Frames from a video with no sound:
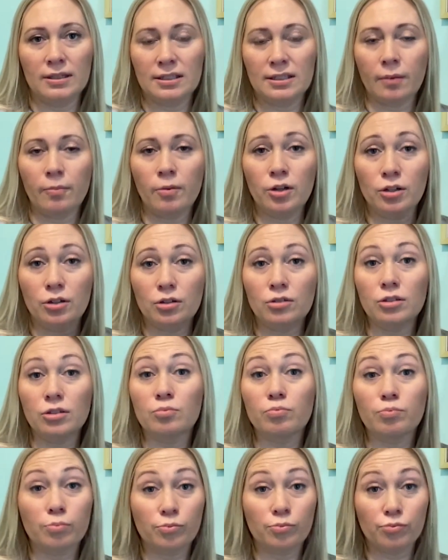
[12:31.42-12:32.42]
someone
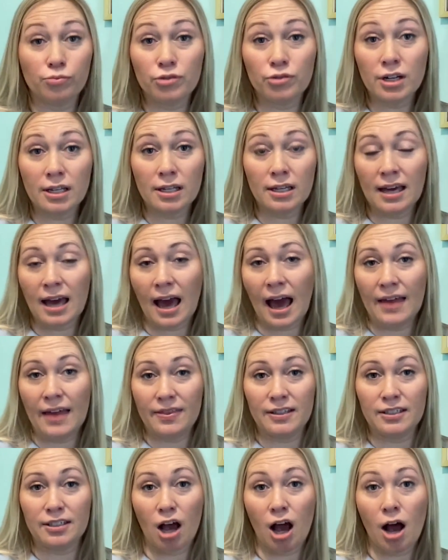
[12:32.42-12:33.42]
who's really at the
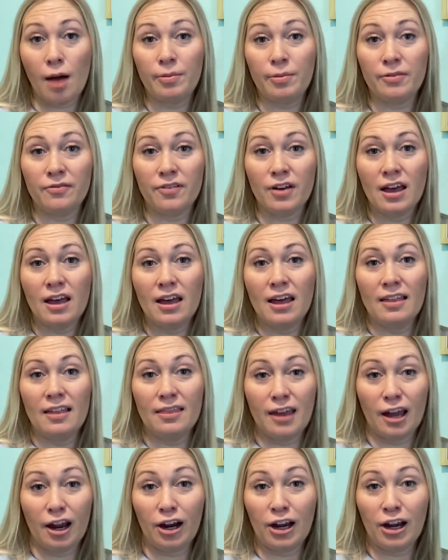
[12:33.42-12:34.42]
top of
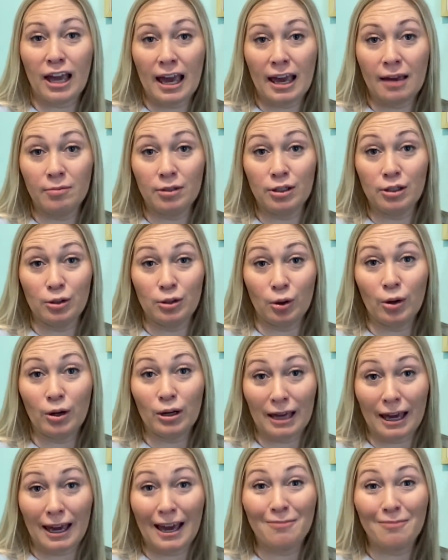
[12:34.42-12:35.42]
their game, your
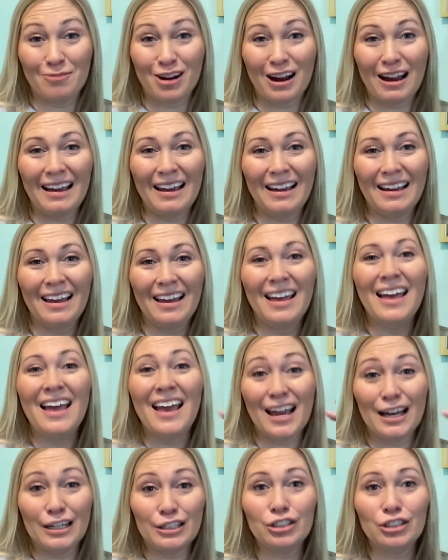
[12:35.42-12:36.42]
game, right,
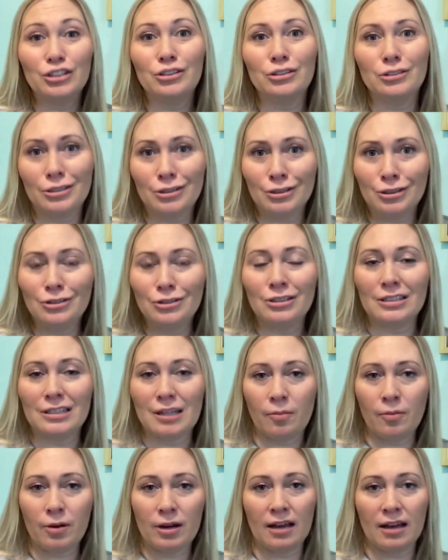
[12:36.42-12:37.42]
introduces you to
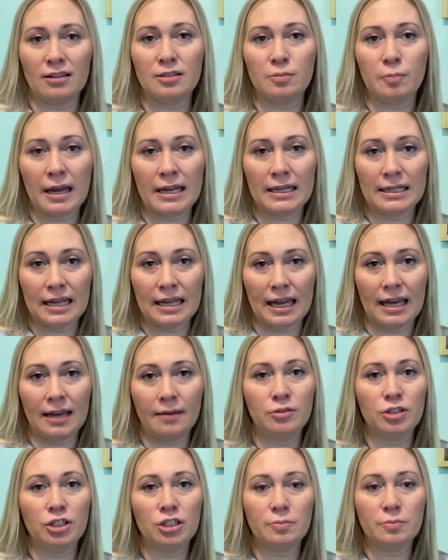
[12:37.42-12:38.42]
someone else by name
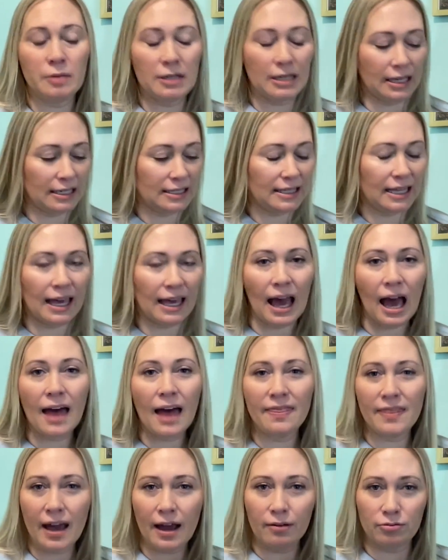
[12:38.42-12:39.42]
just because they had
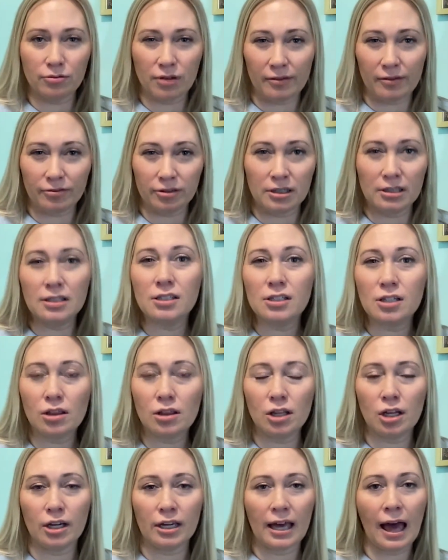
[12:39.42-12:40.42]
that reference to
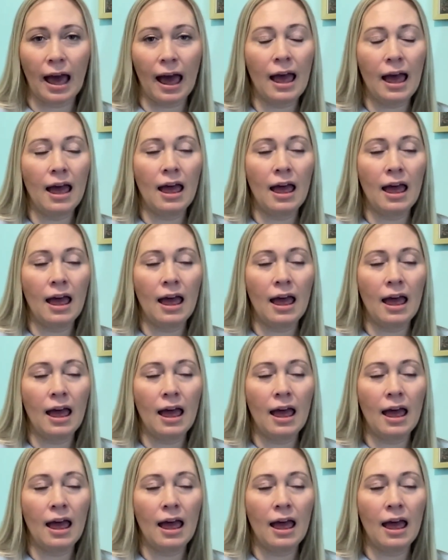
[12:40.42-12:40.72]
look at.